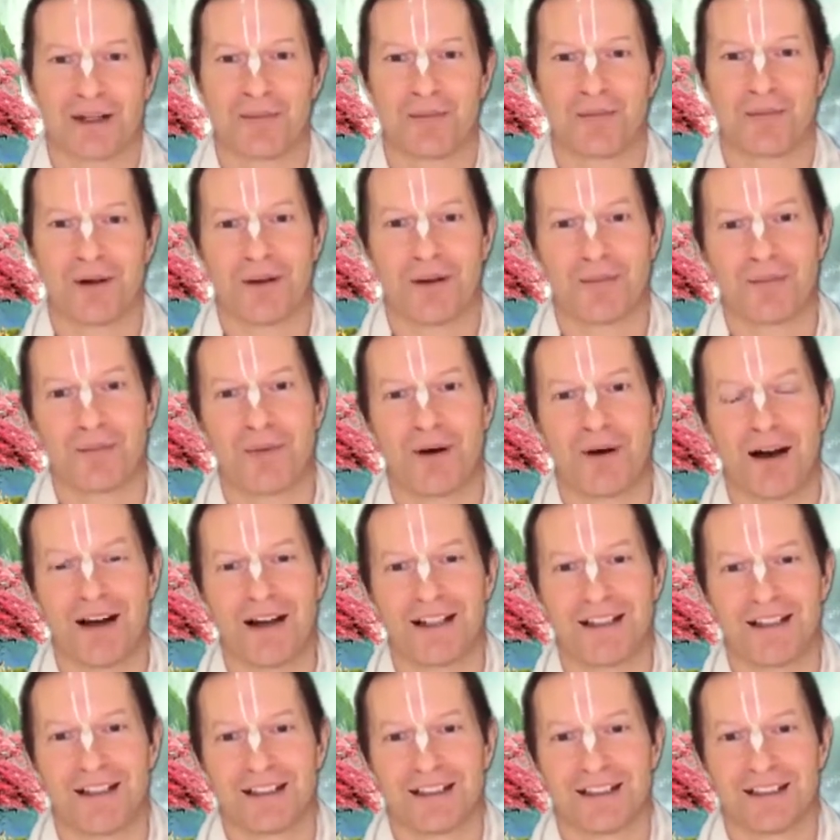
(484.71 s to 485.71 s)

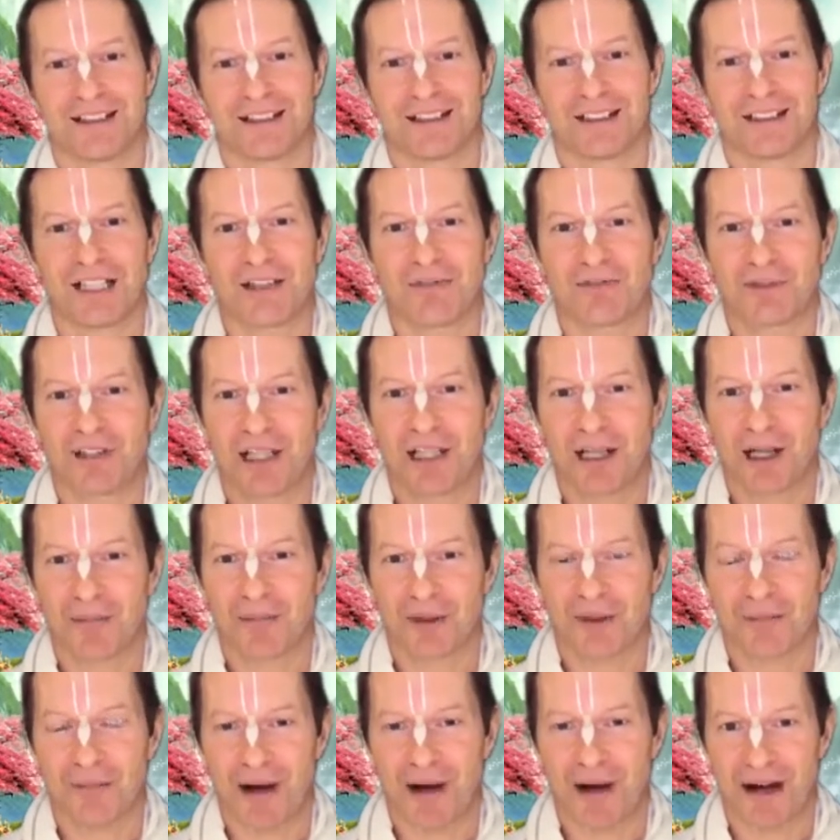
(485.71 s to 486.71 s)
by lifting
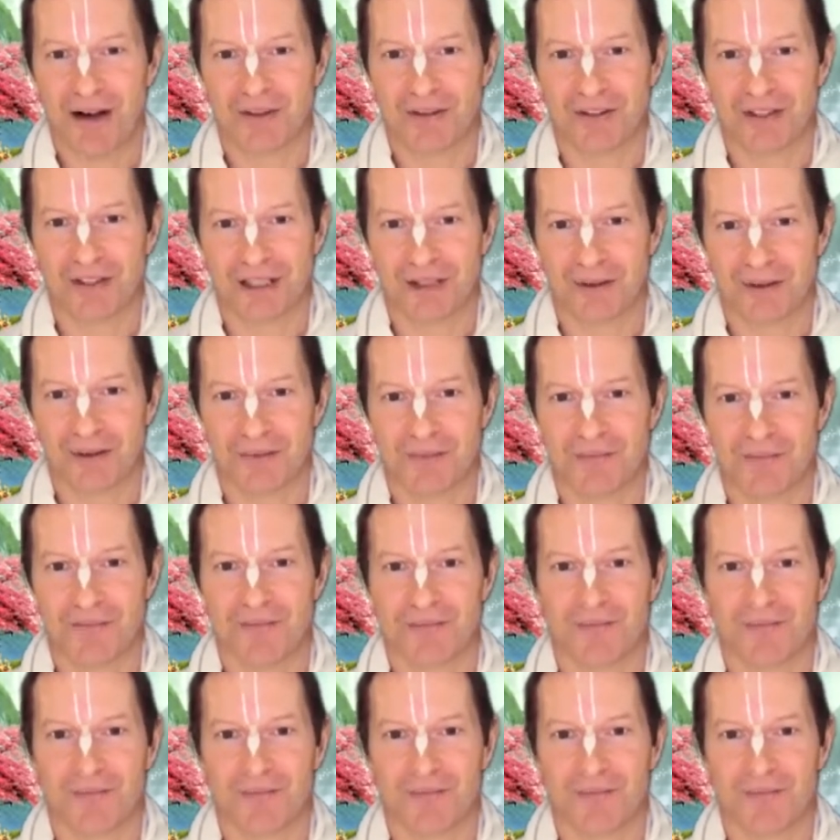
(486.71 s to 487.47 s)
up the mountain.